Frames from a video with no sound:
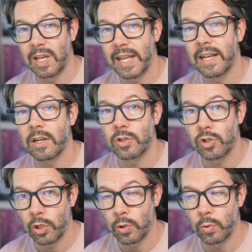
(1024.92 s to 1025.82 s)
link
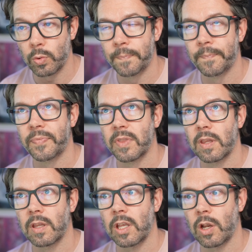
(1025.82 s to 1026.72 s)
to,
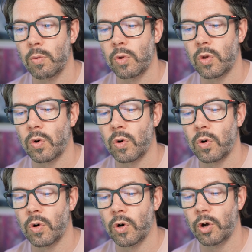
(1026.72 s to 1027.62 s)

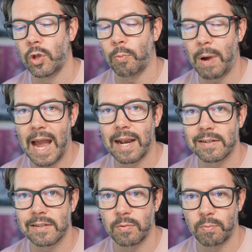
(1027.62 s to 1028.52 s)
your
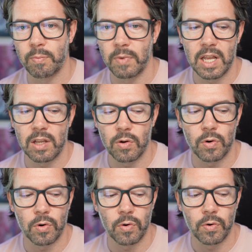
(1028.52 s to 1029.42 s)
packs in
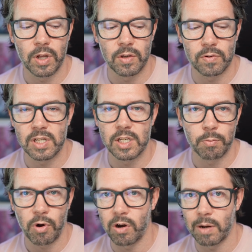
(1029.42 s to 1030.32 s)
your
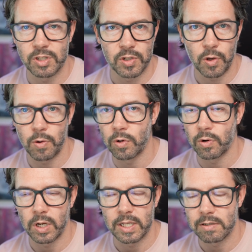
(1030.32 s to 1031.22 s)
teaching programs, into
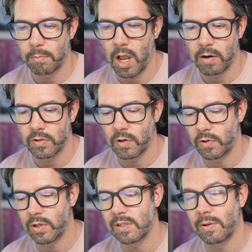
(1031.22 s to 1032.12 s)
Google, into
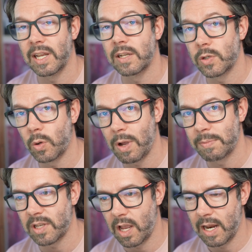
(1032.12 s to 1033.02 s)
Microsoft. You can still link to your
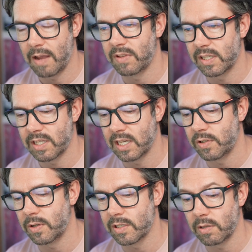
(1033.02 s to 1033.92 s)
website and have these
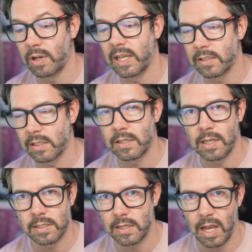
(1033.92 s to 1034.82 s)
things. You can still link to
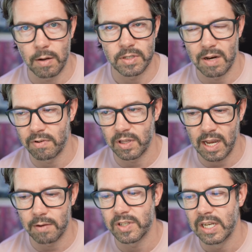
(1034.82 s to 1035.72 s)
ticket sales and everything
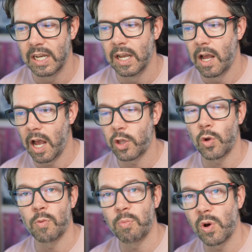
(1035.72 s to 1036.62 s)
else.
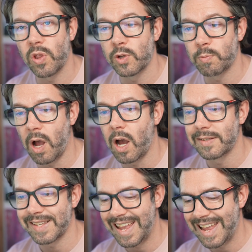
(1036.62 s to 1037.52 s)
You can put those
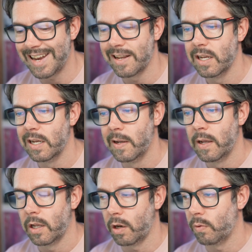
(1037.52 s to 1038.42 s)
parts in.
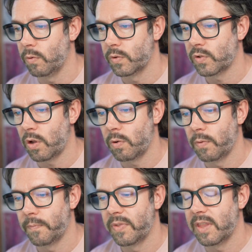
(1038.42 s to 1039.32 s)

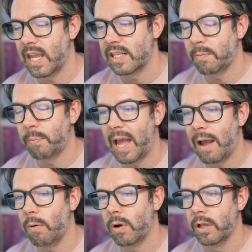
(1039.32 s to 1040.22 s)
So it's
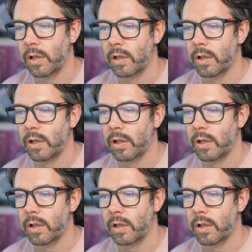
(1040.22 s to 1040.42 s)
about,